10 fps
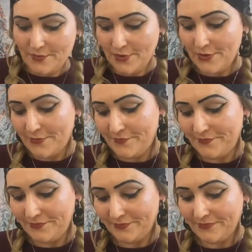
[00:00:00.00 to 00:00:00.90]
But,
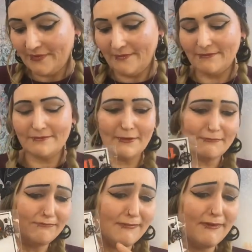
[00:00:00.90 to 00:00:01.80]

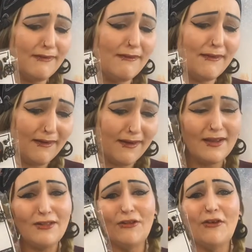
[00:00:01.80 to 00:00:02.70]
oh,
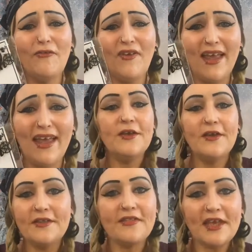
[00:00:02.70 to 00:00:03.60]
I love it.
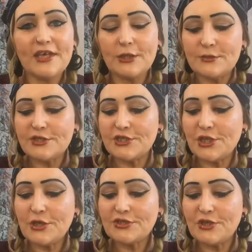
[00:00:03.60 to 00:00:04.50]
Thank you
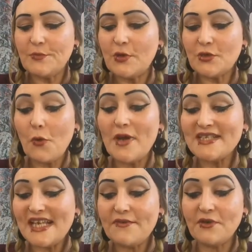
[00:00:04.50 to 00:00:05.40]
so much. Oh,
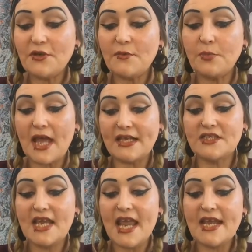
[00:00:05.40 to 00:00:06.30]
it's even on a black
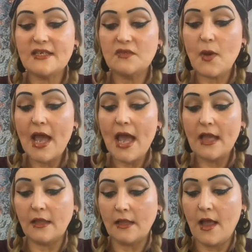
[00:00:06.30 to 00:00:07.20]
chain as
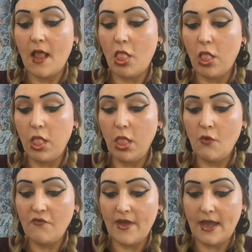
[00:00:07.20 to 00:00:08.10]
well.
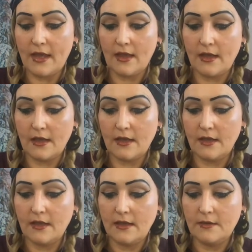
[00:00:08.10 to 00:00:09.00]
Love it.
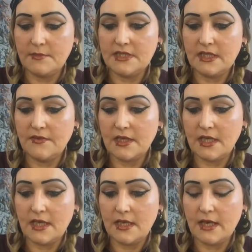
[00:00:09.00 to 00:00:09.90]
Let's see if
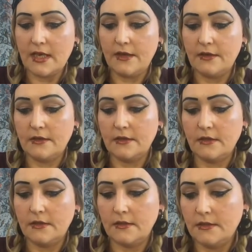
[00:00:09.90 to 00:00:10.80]
I can get it out.
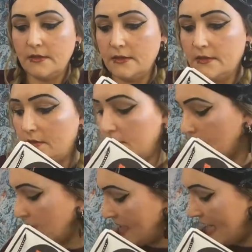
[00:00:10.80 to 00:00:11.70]

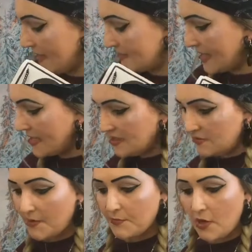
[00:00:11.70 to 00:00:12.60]
When I get
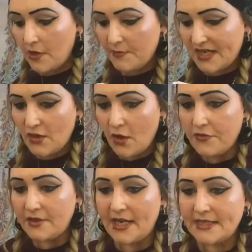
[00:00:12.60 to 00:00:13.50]
excited, my
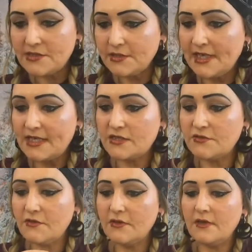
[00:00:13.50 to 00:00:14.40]
northern accent gets
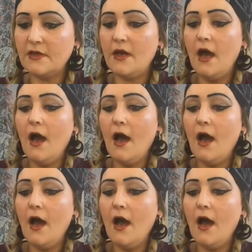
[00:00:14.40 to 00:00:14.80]
stronger.